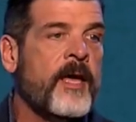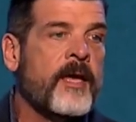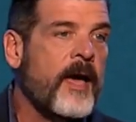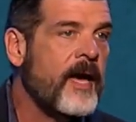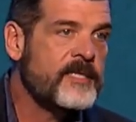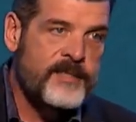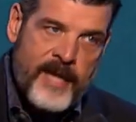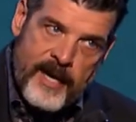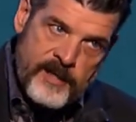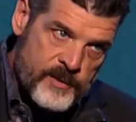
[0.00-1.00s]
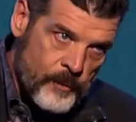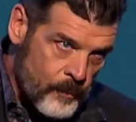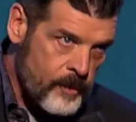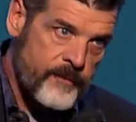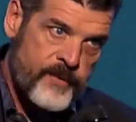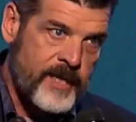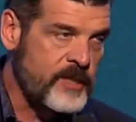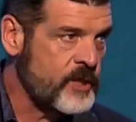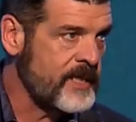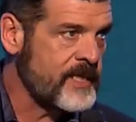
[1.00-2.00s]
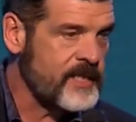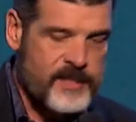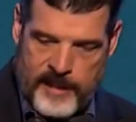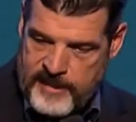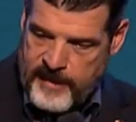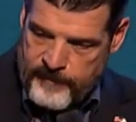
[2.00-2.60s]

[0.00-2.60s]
And guys, that is the Word of King Jesus. Let's